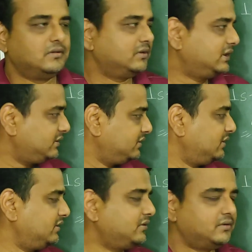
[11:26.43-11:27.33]

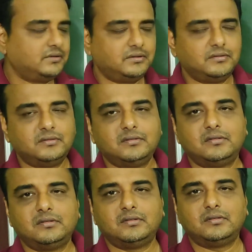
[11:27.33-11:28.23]
Then
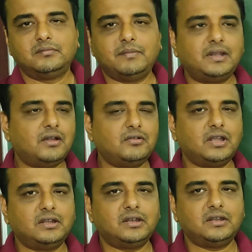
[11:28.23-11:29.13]
Pamela on the
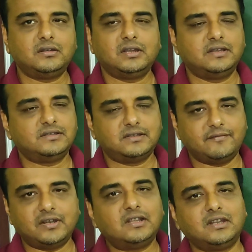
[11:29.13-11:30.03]
other hand has
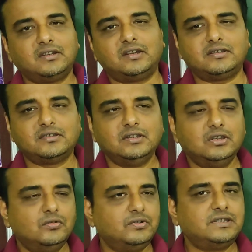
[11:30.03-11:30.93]
several characters
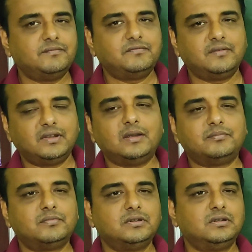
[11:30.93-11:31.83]
which have developed.
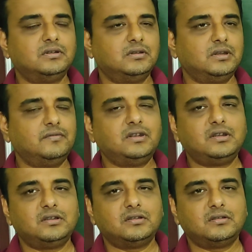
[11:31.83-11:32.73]
Even
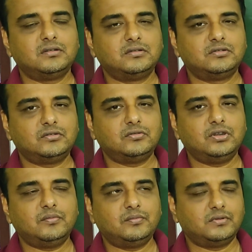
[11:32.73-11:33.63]
the story
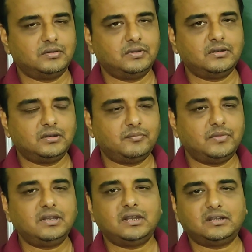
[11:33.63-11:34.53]
of even the
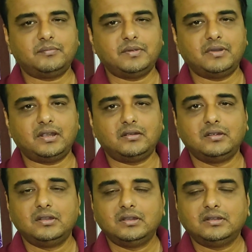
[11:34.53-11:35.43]
main character Pamela
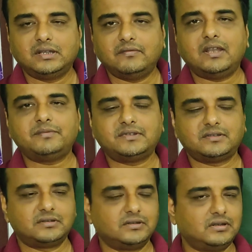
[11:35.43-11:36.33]

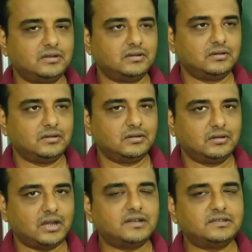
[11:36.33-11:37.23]
develops
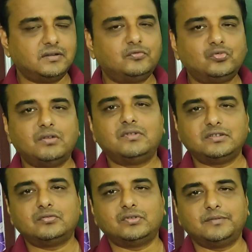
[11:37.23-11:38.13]
herself throughout the
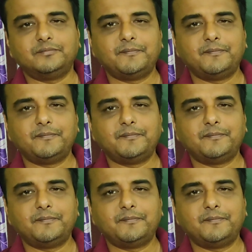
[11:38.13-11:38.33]
story,